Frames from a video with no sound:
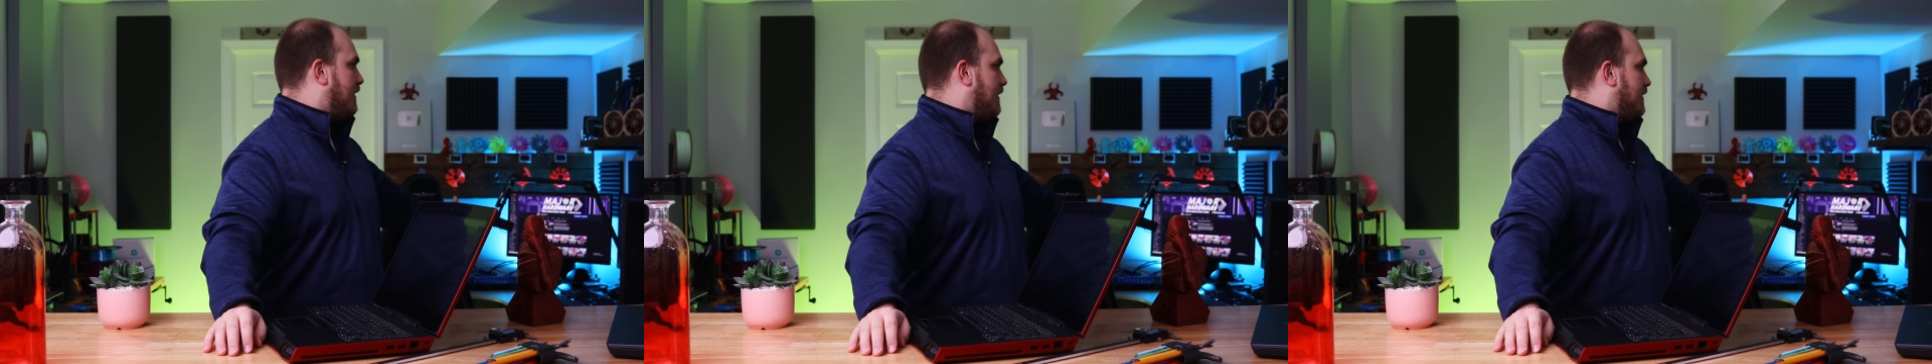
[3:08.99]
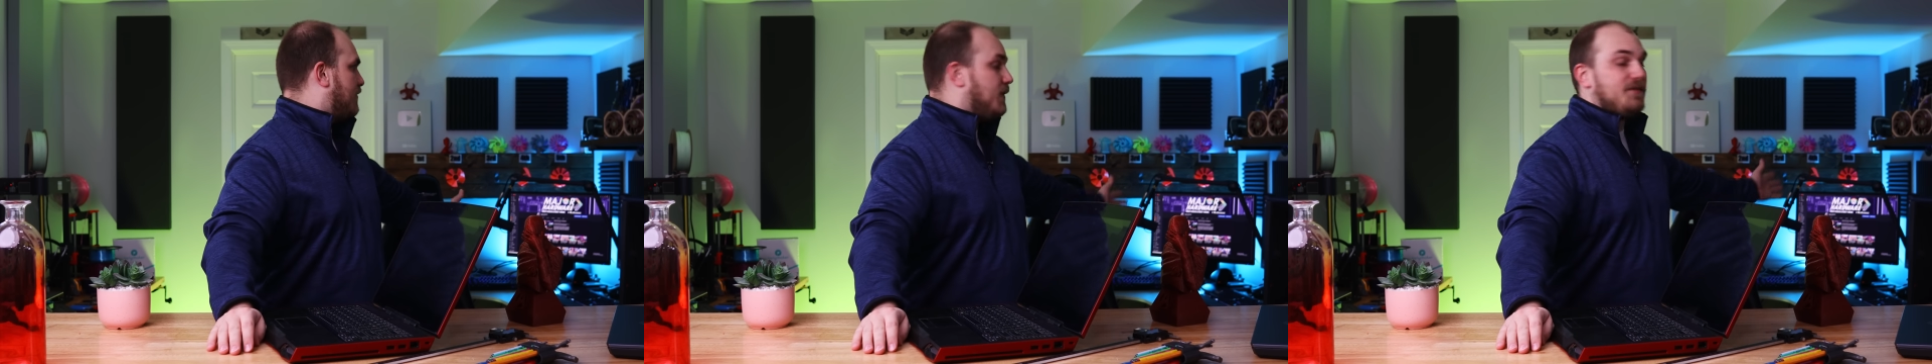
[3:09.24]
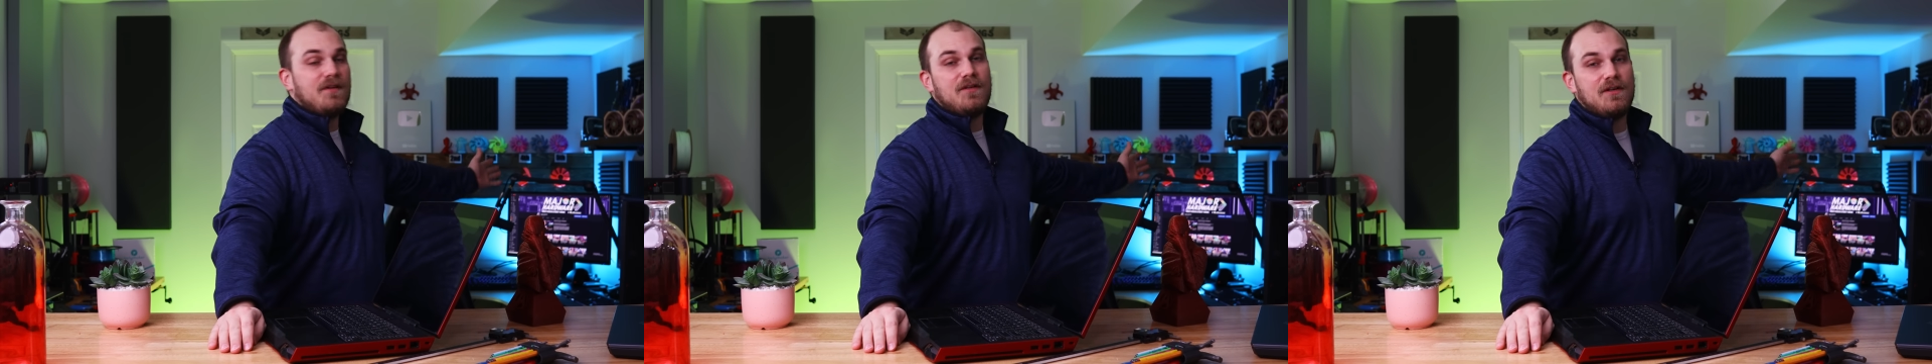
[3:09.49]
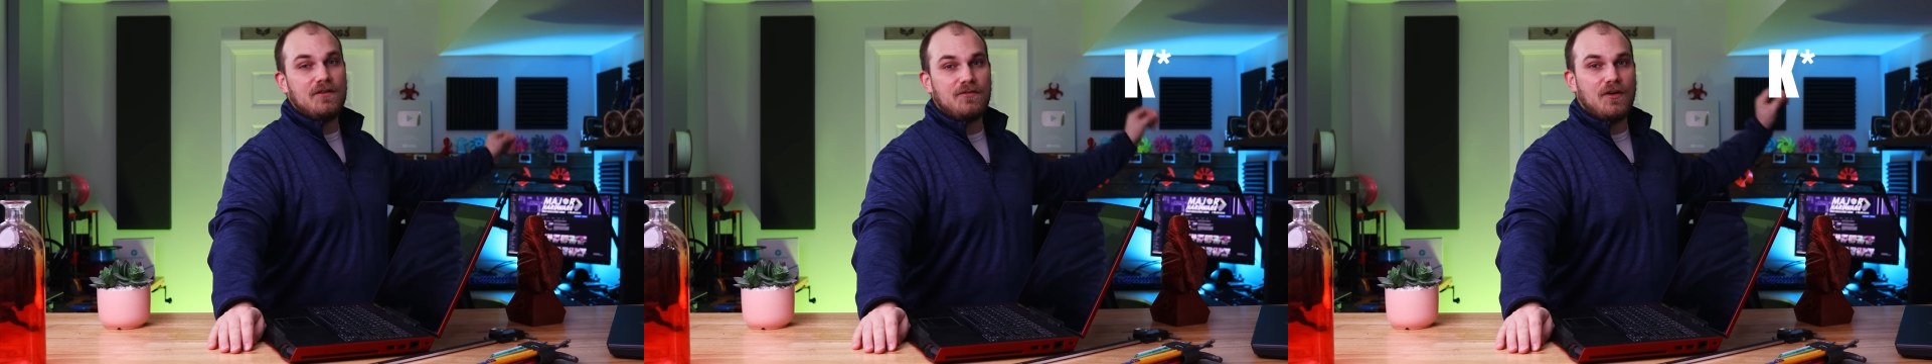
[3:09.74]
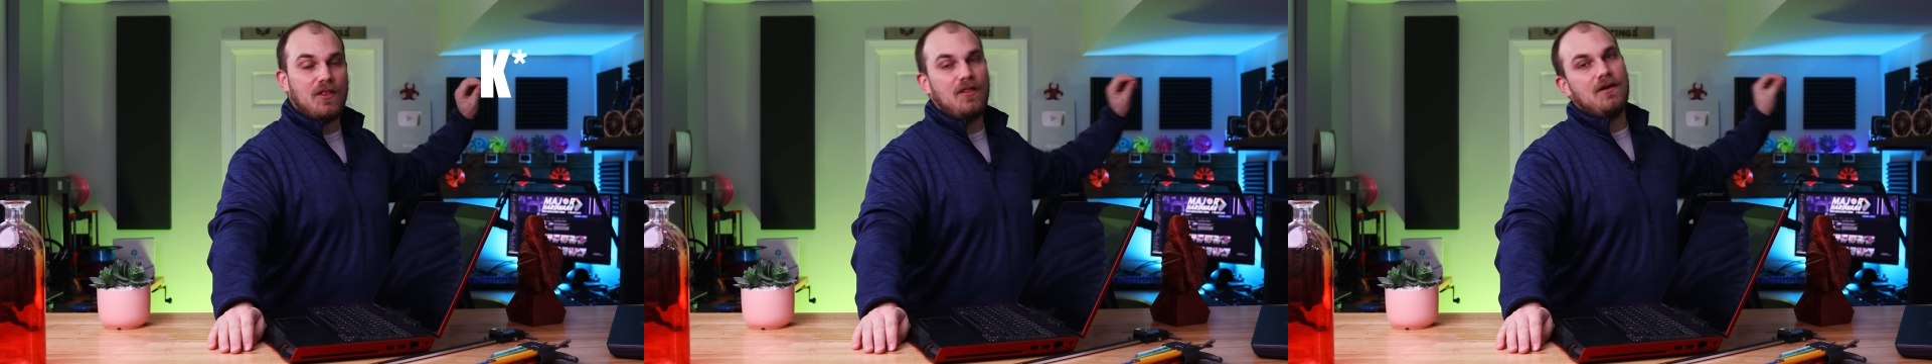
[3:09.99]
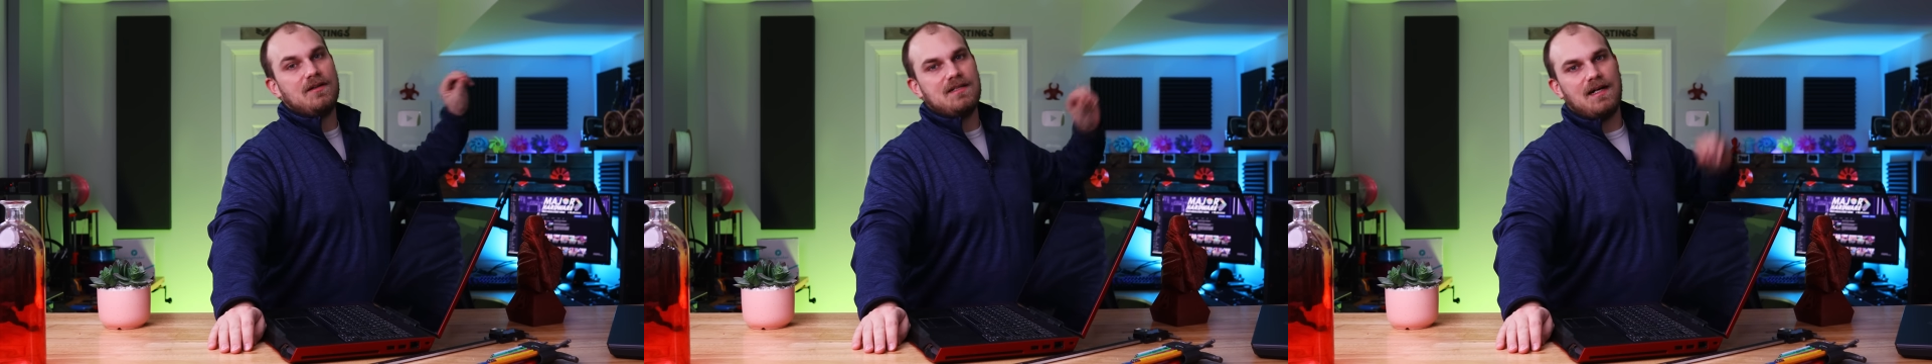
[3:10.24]
uh, 2500 for a
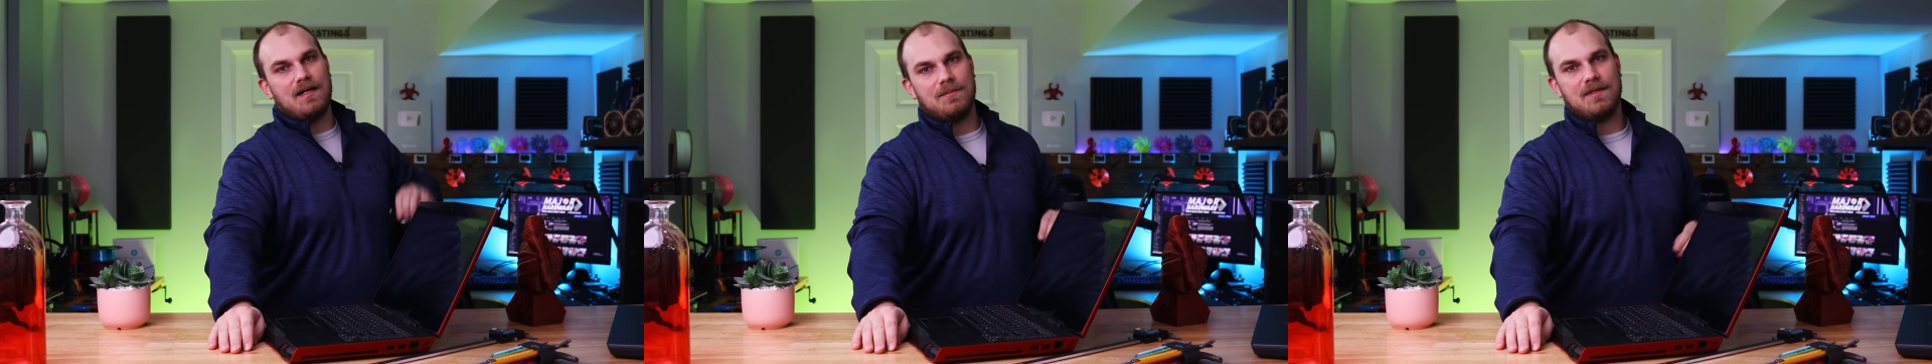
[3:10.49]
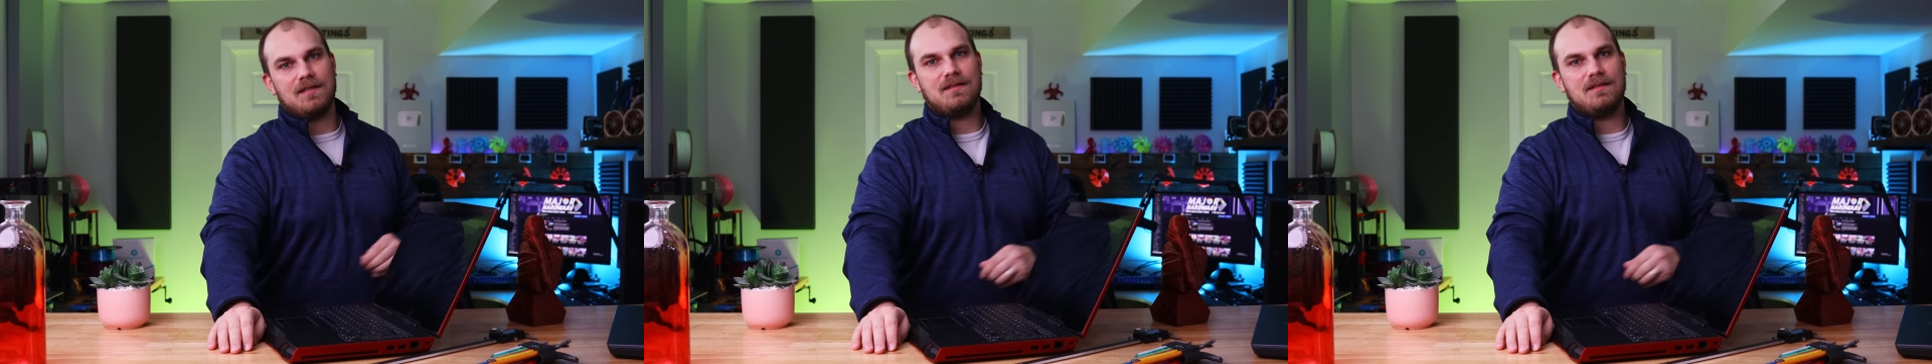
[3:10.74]
long time